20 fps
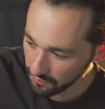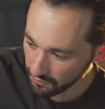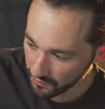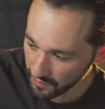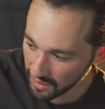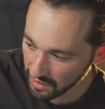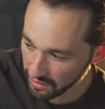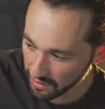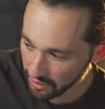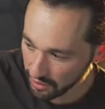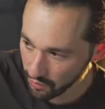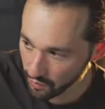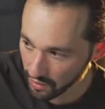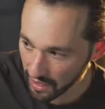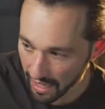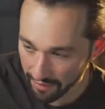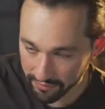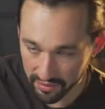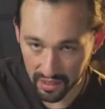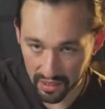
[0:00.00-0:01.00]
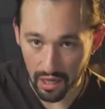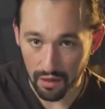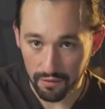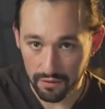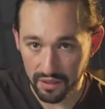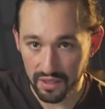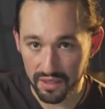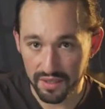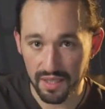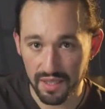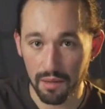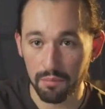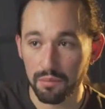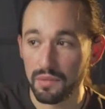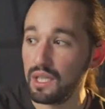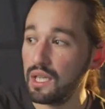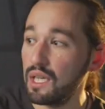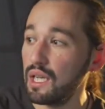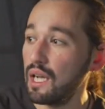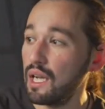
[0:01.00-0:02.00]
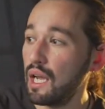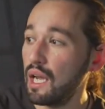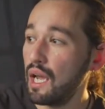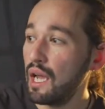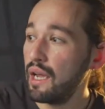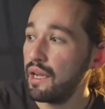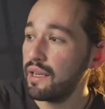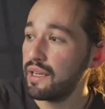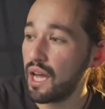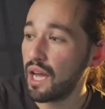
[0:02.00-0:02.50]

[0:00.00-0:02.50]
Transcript: You will have to cover this up. Now,